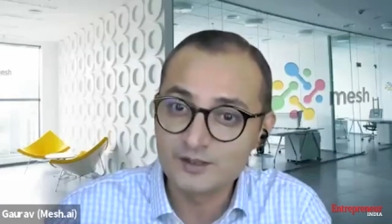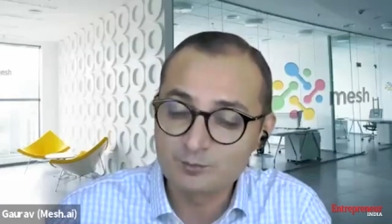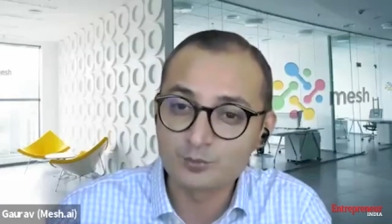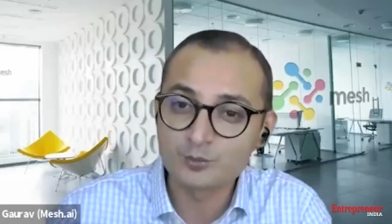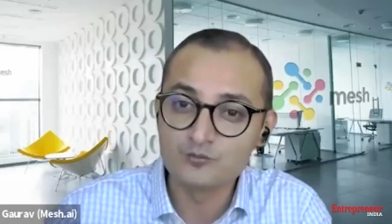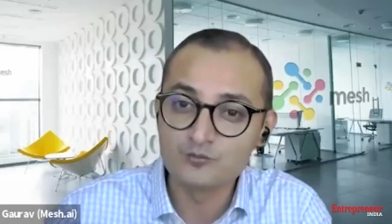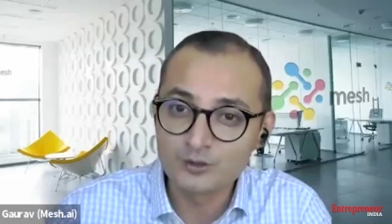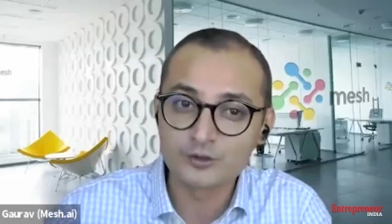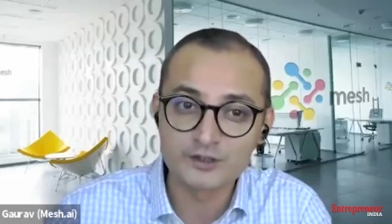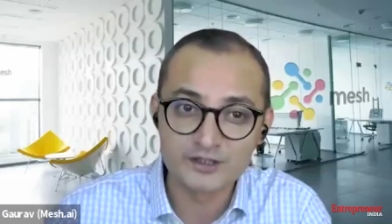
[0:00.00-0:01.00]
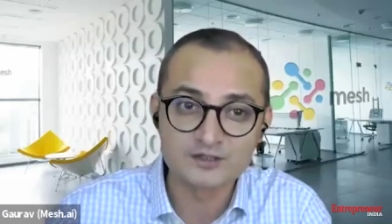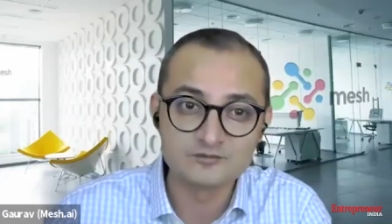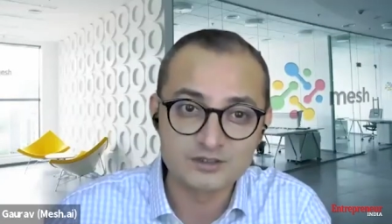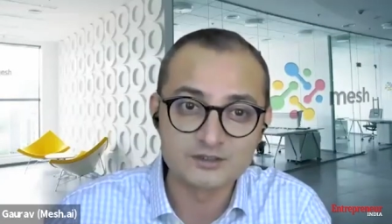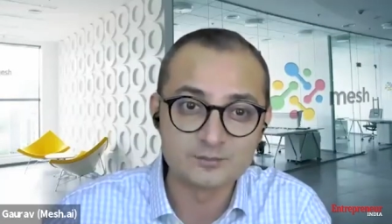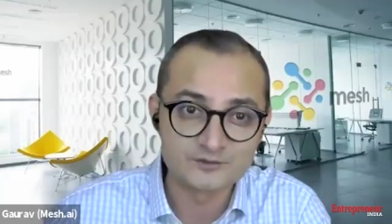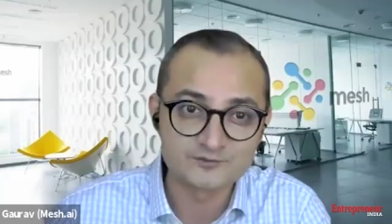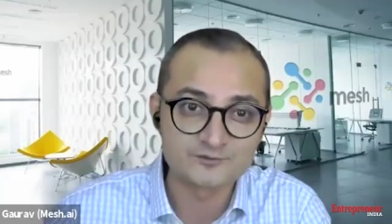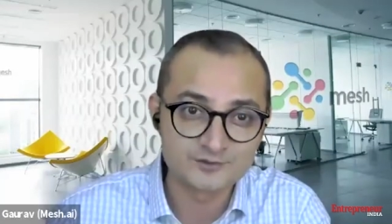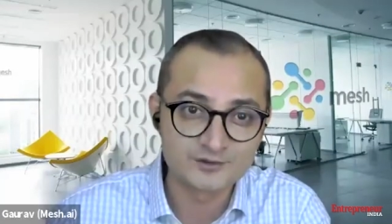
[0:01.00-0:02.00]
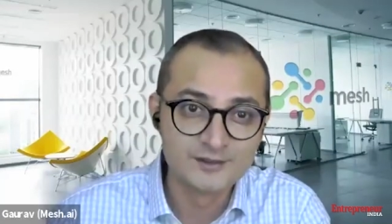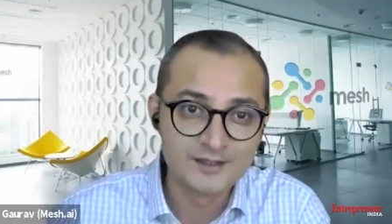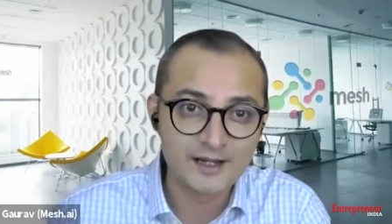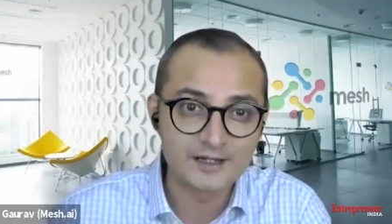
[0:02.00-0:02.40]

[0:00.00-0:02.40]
that they're improving on a daily, weekly basis.